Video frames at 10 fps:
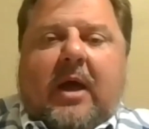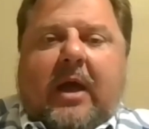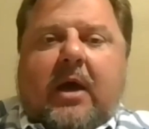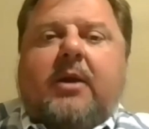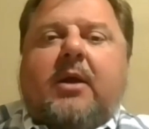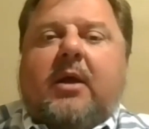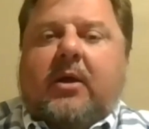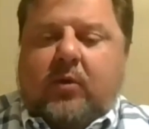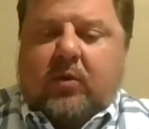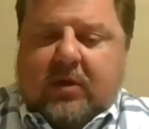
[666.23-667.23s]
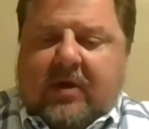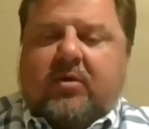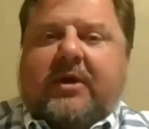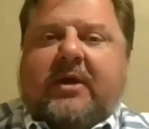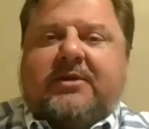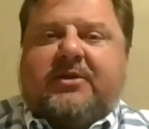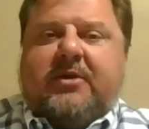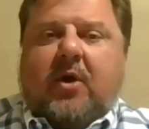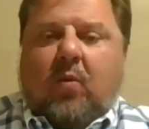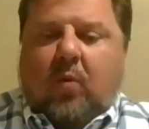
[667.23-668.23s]
And you literally can
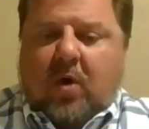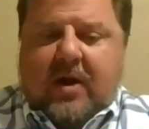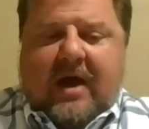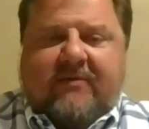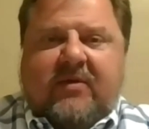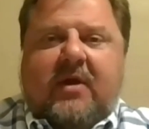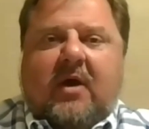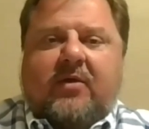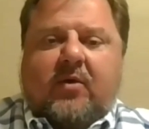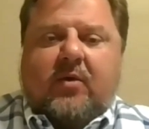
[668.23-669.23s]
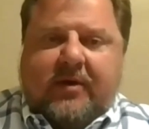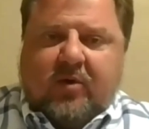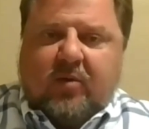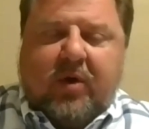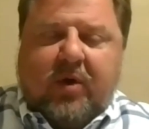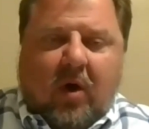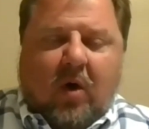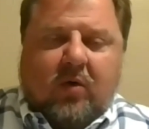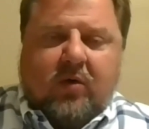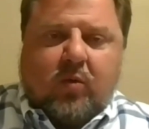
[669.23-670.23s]
go one after the other, and it'll put
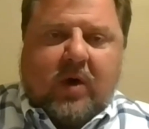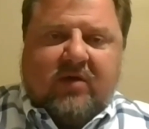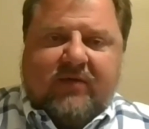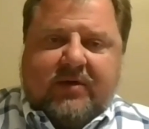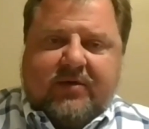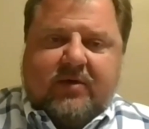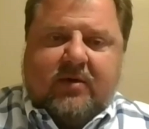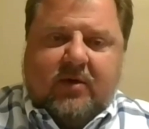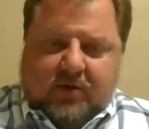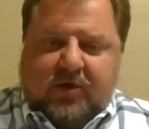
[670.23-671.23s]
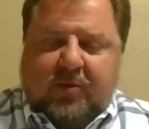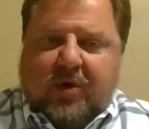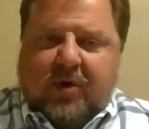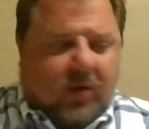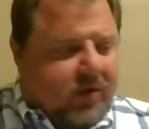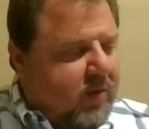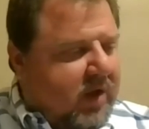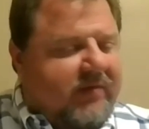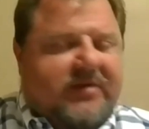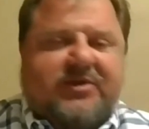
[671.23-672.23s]
all the relevant, you can put all your
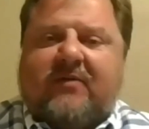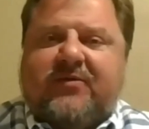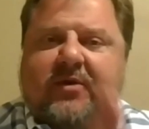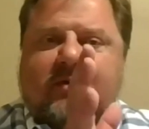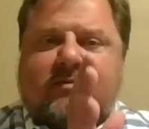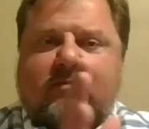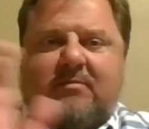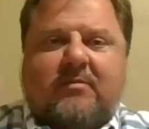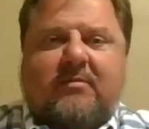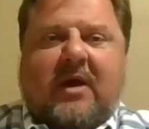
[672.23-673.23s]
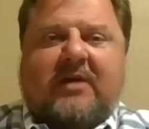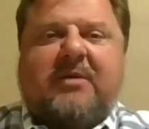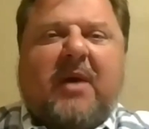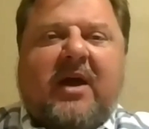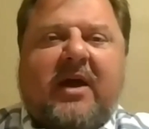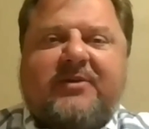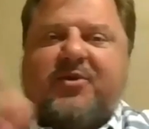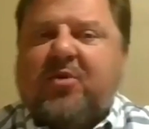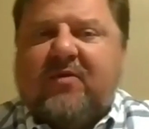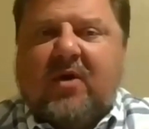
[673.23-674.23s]
relevant stuff. I see my hands
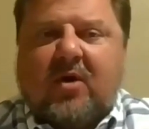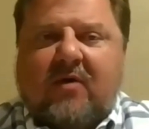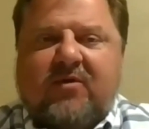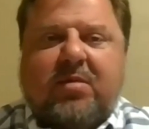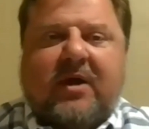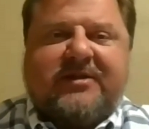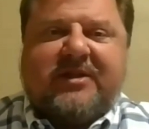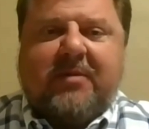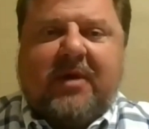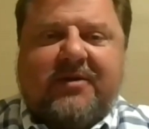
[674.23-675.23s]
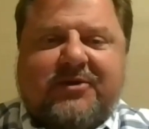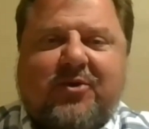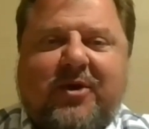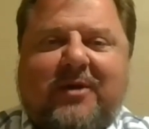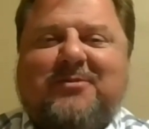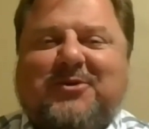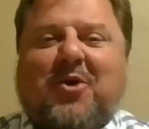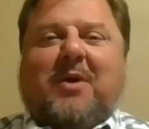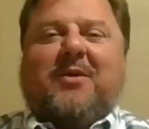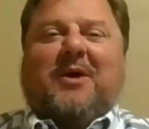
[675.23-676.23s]
are moving all over the place and I'm not on the screen.
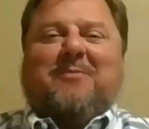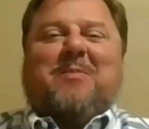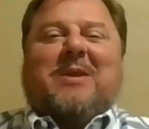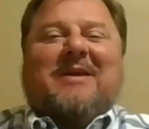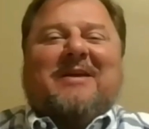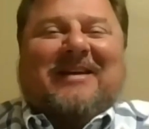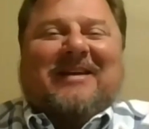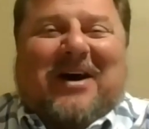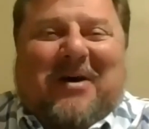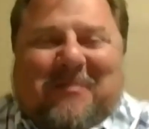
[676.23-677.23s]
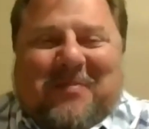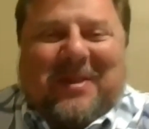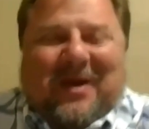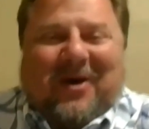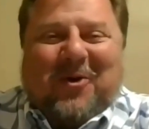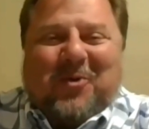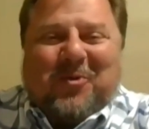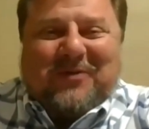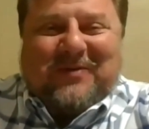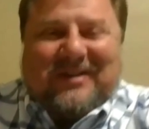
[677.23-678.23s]
Sorry about that. All the
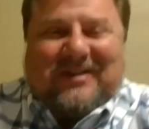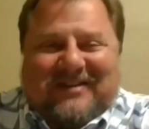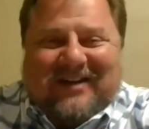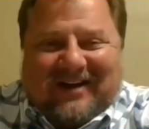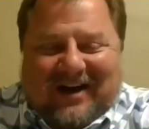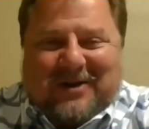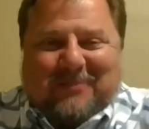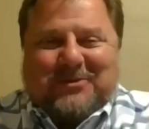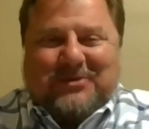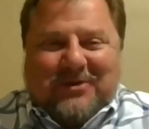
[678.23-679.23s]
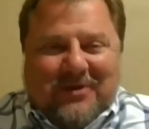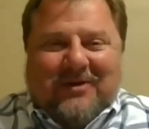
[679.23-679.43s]
relevant items